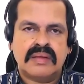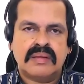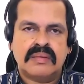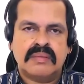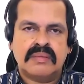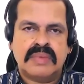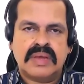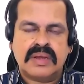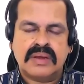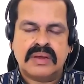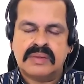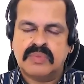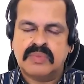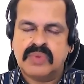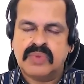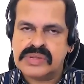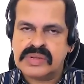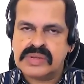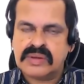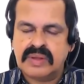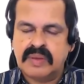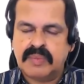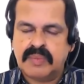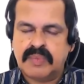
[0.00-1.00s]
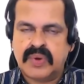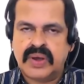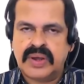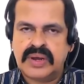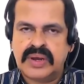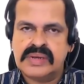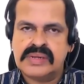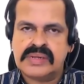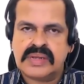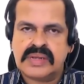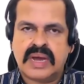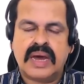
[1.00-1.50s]
because most of the
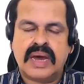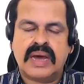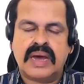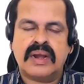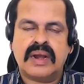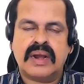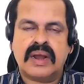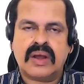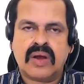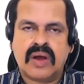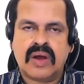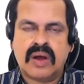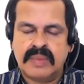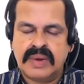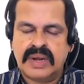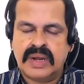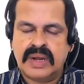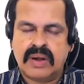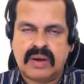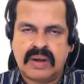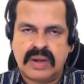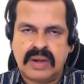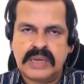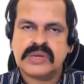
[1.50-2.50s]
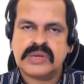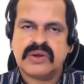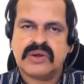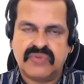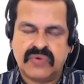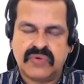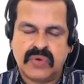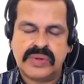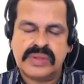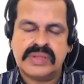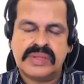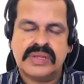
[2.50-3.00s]
points are common knowledge.
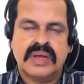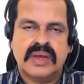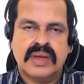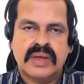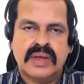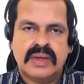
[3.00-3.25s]
Of course,